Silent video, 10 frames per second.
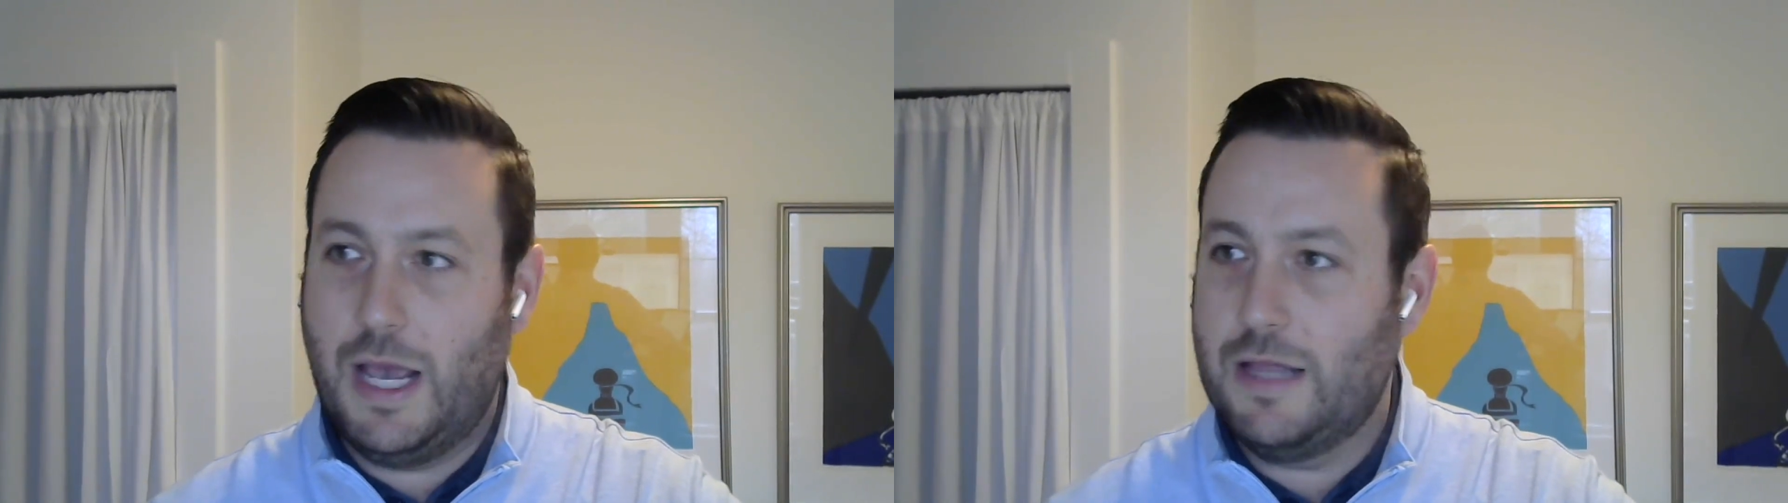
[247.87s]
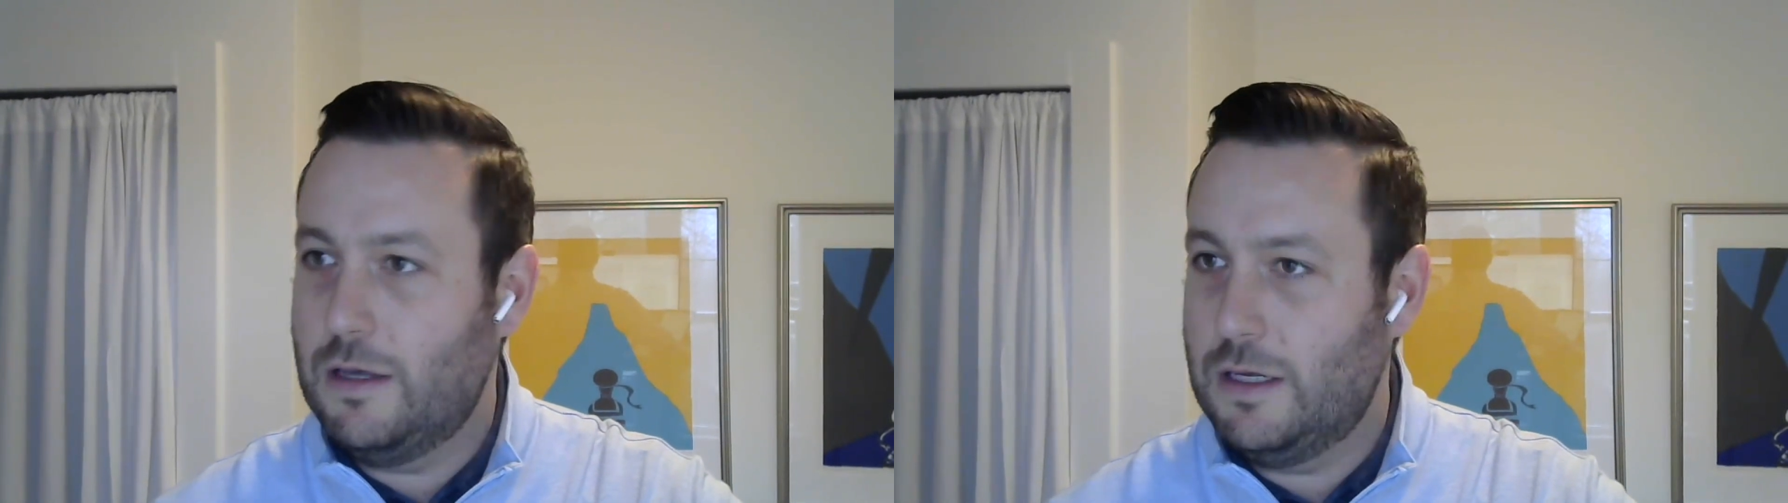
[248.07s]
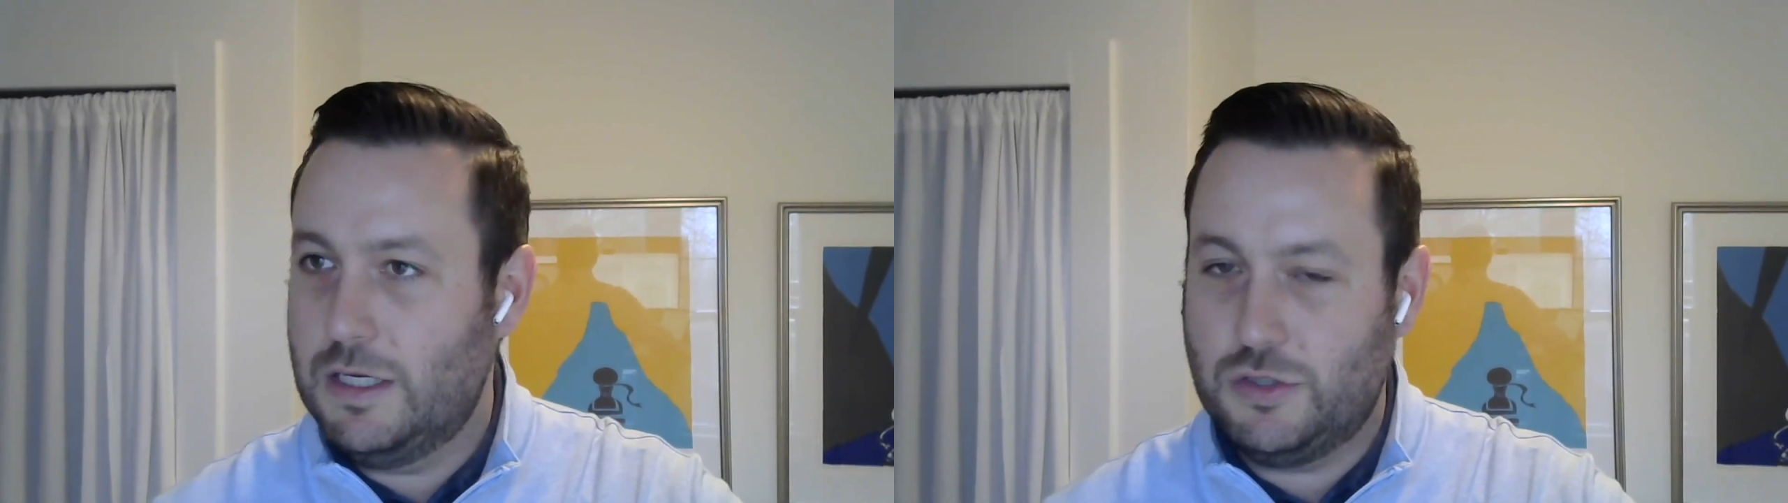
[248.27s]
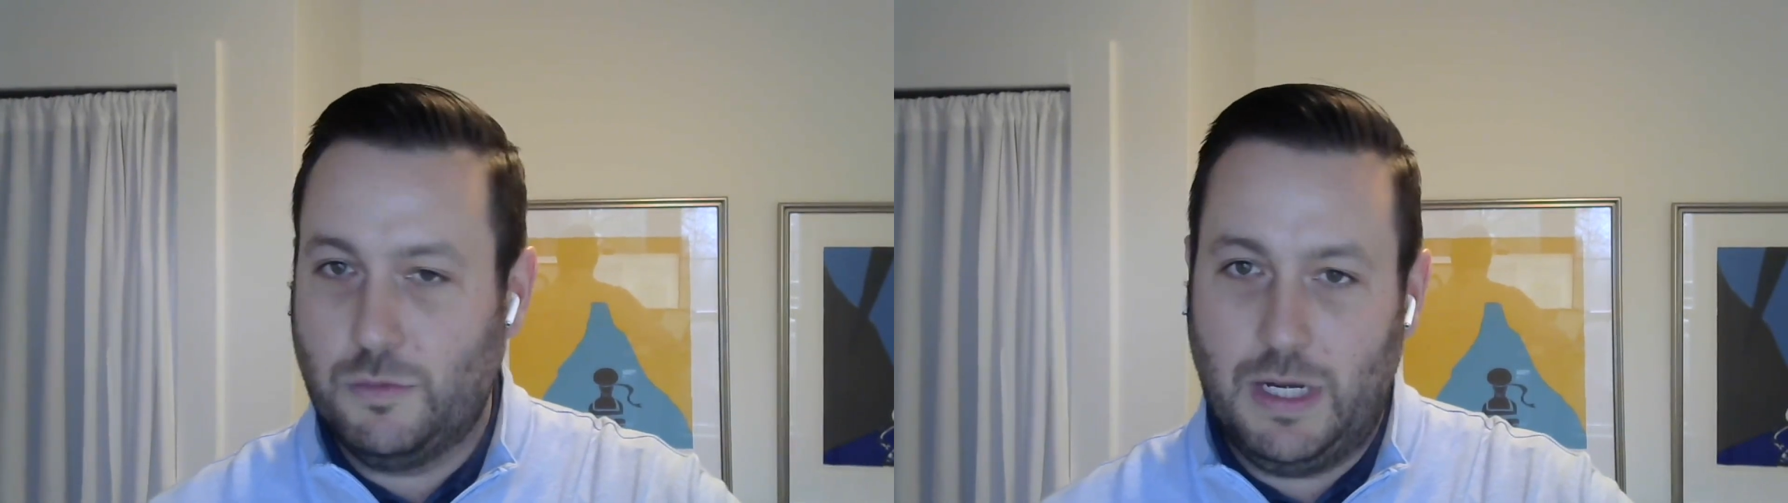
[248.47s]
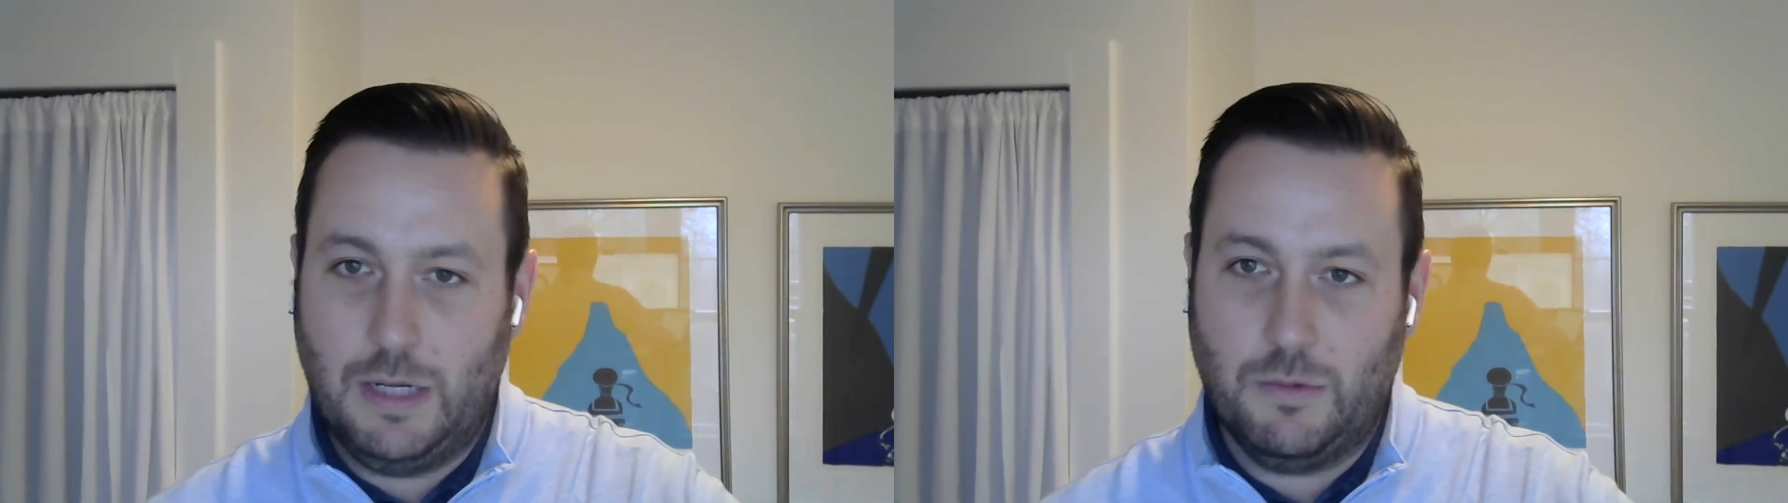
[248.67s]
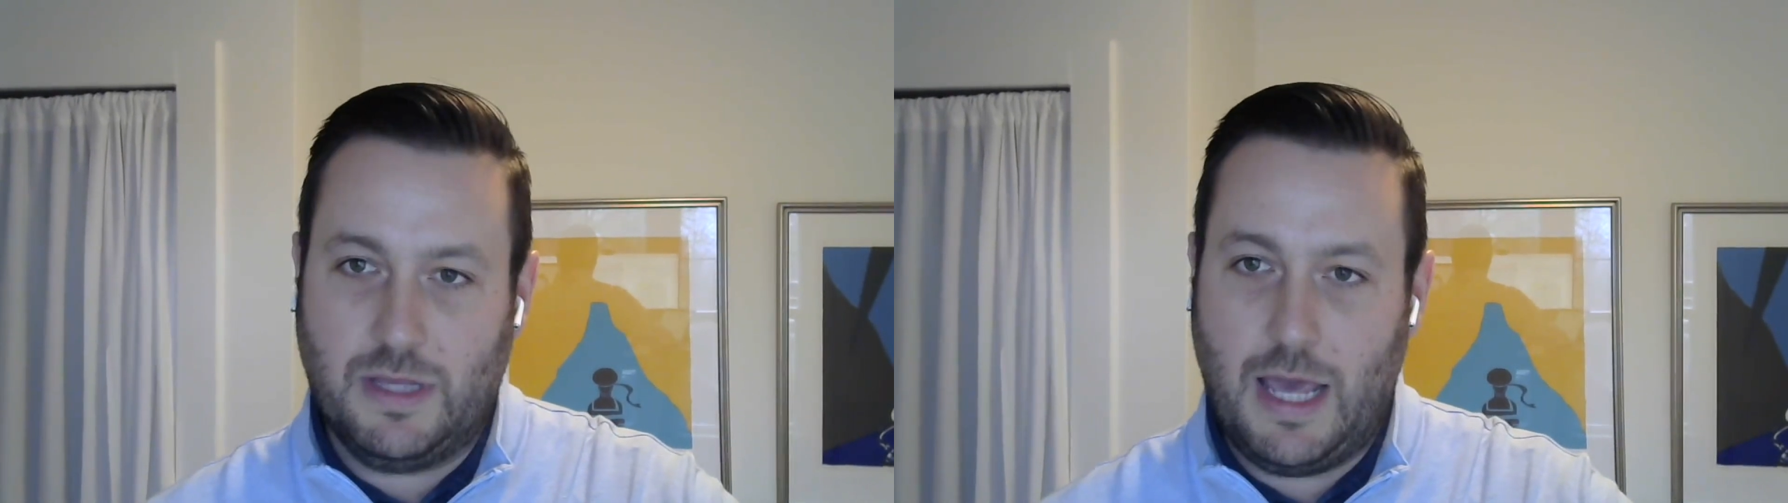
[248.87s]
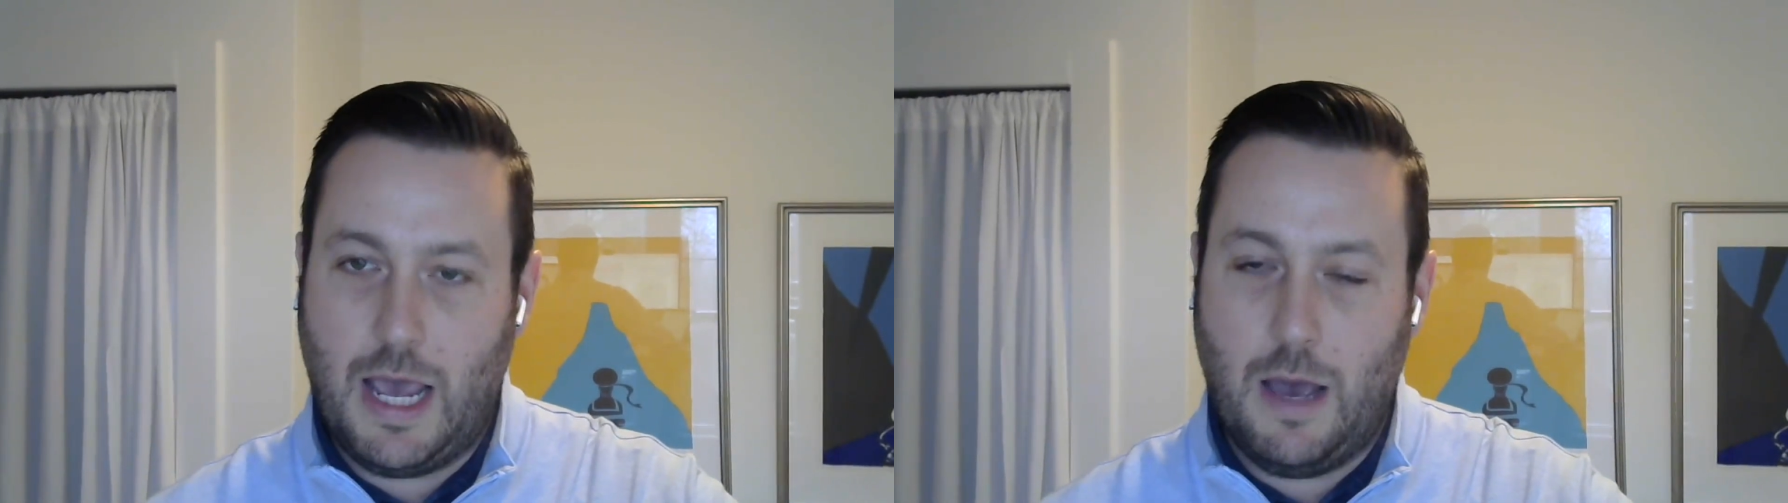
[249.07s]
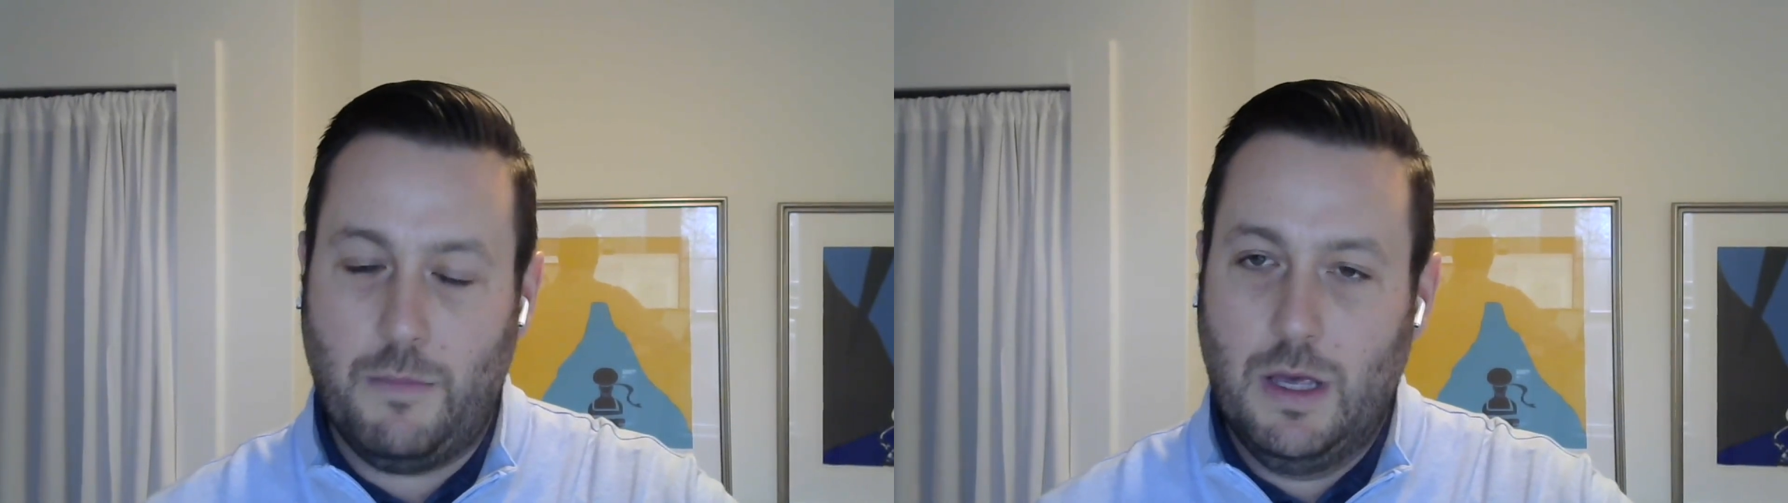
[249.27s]
we had the initial meeting with
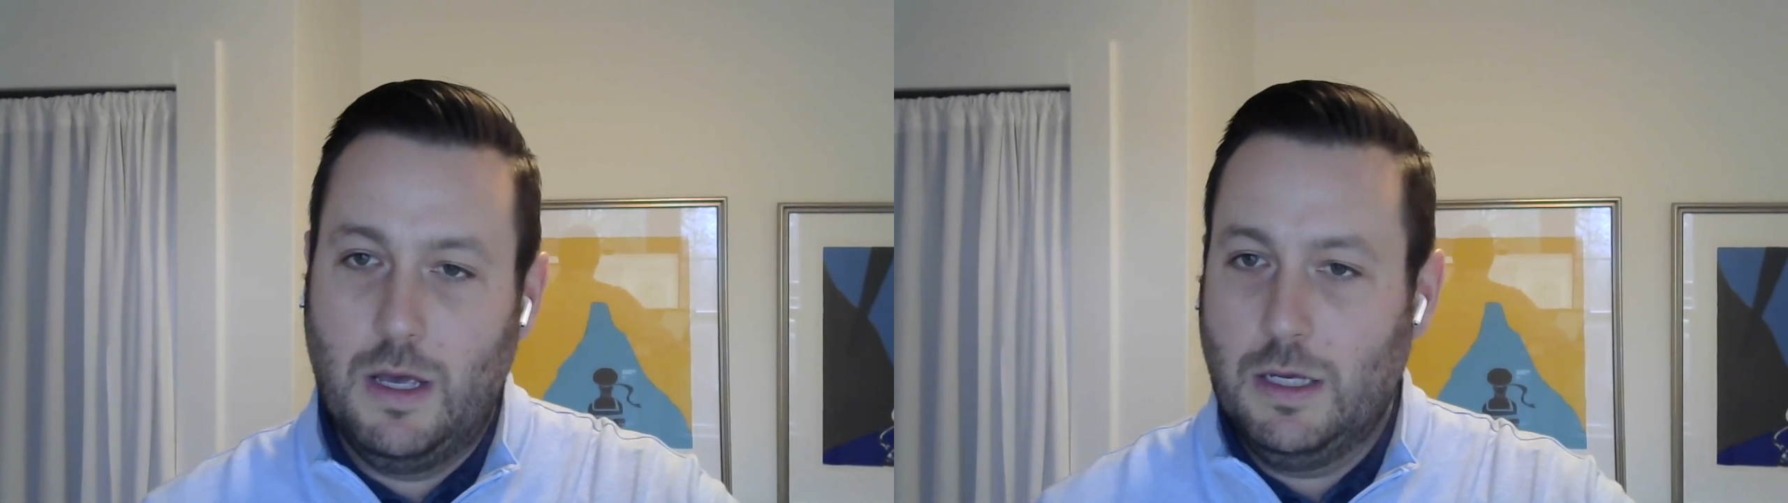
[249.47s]
Cam,